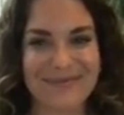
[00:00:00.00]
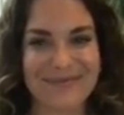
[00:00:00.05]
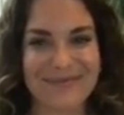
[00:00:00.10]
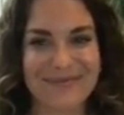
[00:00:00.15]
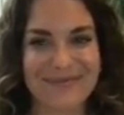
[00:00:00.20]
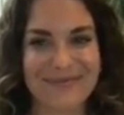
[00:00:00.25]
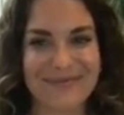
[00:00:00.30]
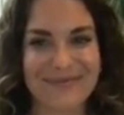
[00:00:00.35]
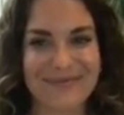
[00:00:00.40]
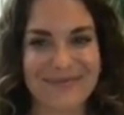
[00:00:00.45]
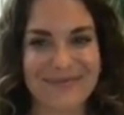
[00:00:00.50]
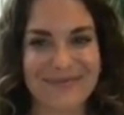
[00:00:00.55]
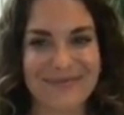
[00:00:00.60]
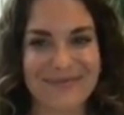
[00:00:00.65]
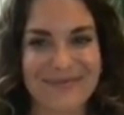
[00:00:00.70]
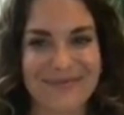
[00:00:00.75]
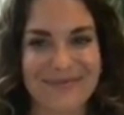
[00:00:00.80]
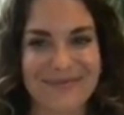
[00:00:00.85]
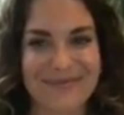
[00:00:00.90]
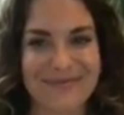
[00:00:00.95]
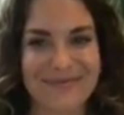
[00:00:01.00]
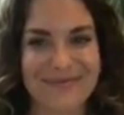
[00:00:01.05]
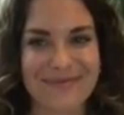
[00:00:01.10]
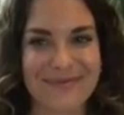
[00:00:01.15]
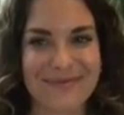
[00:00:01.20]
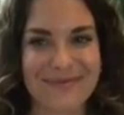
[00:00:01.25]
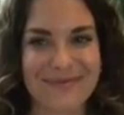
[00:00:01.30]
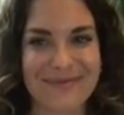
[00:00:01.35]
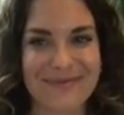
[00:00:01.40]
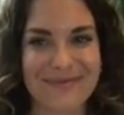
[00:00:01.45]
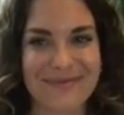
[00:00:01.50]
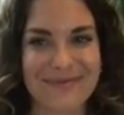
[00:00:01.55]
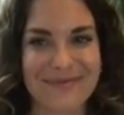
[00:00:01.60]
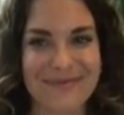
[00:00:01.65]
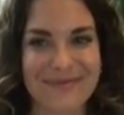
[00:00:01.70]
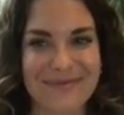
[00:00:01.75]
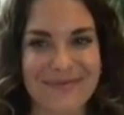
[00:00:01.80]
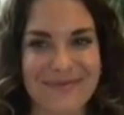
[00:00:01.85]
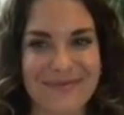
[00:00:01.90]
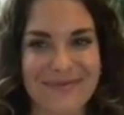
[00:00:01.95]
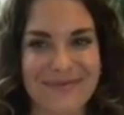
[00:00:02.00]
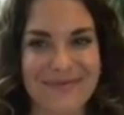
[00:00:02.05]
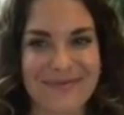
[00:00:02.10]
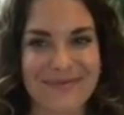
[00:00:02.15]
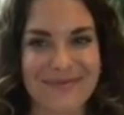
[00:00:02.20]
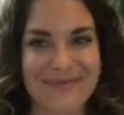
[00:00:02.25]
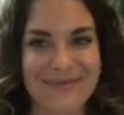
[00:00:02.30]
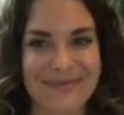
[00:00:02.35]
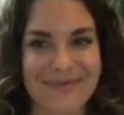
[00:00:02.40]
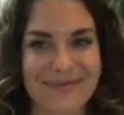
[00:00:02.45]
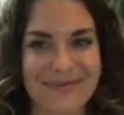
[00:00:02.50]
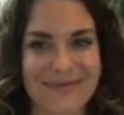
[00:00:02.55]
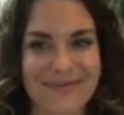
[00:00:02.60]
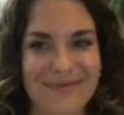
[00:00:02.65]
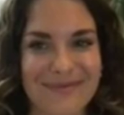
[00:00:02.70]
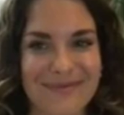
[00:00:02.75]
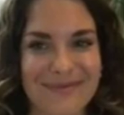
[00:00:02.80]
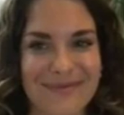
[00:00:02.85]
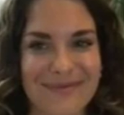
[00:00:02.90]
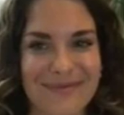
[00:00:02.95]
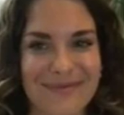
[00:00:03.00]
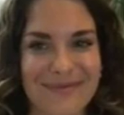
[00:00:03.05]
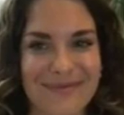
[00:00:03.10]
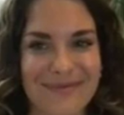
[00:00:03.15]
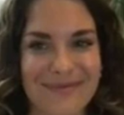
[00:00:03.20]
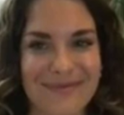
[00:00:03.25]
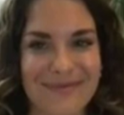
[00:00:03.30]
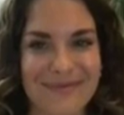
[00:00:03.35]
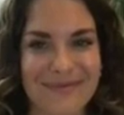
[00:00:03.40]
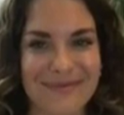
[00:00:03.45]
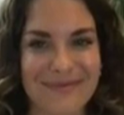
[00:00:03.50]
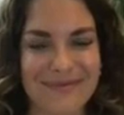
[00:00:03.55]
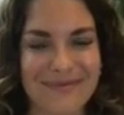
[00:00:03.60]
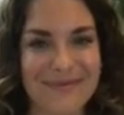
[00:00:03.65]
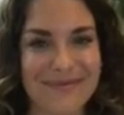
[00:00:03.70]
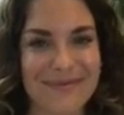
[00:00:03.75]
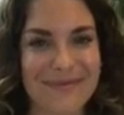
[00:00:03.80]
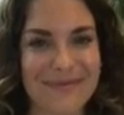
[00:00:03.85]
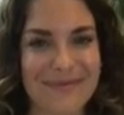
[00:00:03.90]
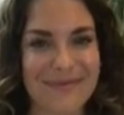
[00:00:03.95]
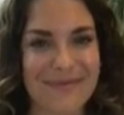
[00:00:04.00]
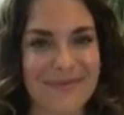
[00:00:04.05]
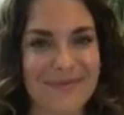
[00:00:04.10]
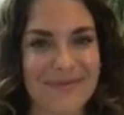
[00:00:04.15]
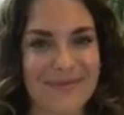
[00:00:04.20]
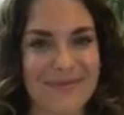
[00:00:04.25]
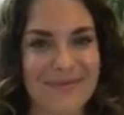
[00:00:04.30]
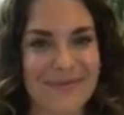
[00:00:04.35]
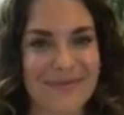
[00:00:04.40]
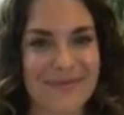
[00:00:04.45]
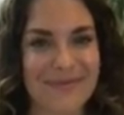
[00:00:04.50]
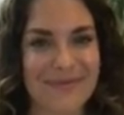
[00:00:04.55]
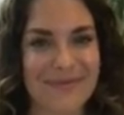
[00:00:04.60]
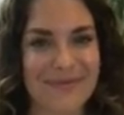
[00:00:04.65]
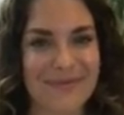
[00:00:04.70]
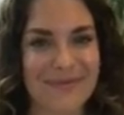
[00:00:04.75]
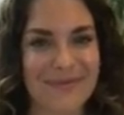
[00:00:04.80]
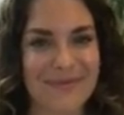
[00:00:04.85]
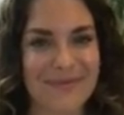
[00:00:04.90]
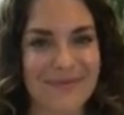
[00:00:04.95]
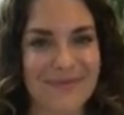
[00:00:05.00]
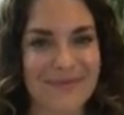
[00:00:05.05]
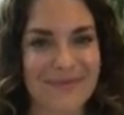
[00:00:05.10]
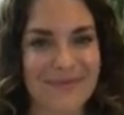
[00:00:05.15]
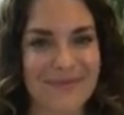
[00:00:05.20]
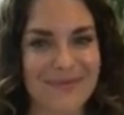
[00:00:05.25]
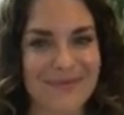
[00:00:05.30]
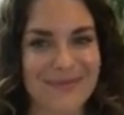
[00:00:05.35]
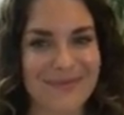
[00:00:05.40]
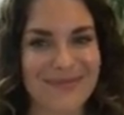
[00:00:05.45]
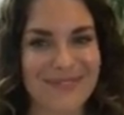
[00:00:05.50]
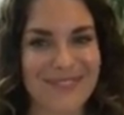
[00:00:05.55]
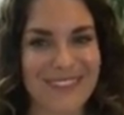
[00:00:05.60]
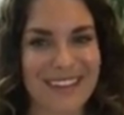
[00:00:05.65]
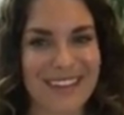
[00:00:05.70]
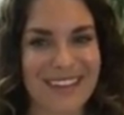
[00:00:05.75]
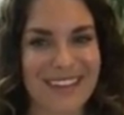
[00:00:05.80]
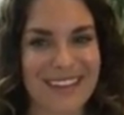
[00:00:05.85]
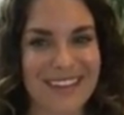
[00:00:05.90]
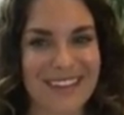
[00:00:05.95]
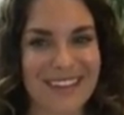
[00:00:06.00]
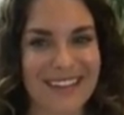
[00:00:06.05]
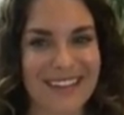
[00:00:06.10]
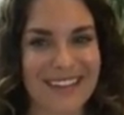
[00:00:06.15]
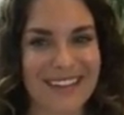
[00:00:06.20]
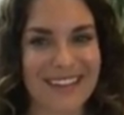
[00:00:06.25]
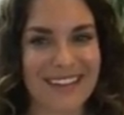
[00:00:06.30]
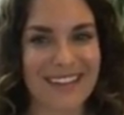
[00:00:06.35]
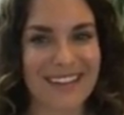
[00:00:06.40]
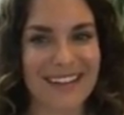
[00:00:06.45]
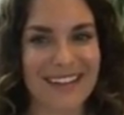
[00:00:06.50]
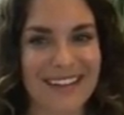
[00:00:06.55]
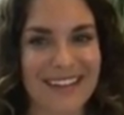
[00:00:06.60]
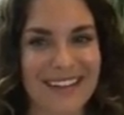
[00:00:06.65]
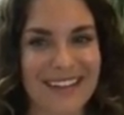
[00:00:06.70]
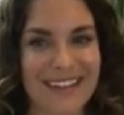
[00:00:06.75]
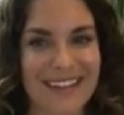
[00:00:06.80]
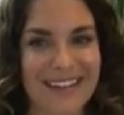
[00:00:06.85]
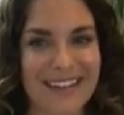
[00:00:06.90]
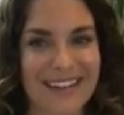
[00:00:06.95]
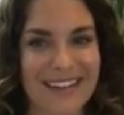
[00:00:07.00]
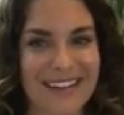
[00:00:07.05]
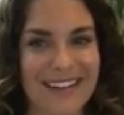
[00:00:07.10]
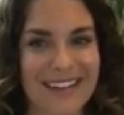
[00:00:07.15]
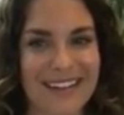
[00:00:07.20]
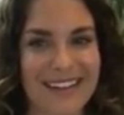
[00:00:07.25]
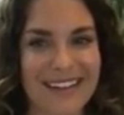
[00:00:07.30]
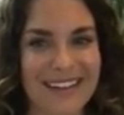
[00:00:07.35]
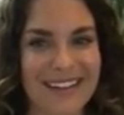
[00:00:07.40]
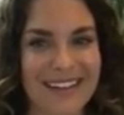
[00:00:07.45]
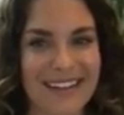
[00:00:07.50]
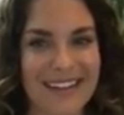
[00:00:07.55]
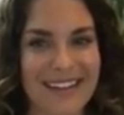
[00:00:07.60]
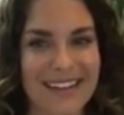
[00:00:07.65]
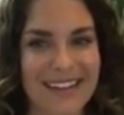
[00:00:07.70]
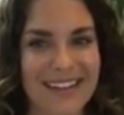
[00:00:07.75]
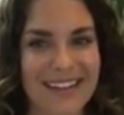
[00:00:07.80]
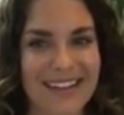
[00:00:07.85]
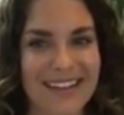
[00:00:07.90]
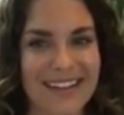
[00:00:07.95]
(silent)